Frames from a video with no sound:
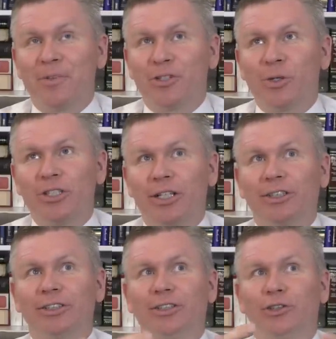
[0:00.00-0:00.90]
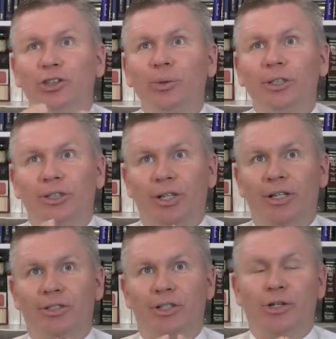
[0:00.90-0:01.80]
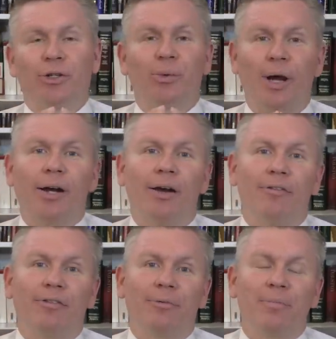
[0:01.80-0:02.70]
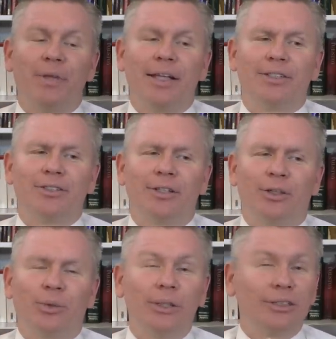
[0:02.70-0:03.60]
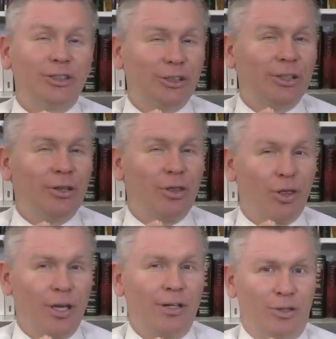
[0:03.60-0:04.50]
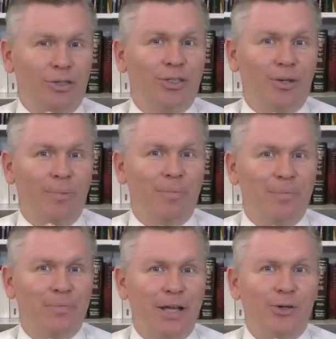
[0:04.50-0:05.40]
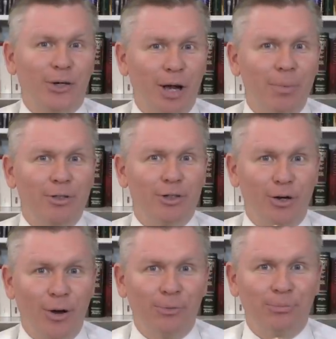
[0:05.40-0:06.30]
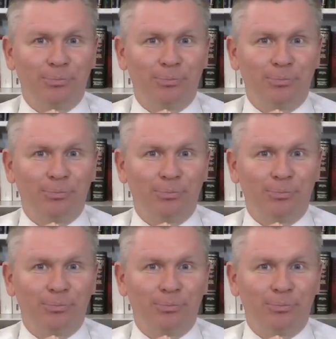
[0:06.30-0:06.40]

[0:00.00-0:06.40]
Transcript: So it's not just the Jewish things that you're aware of, it's the Christian things that you're coming to know.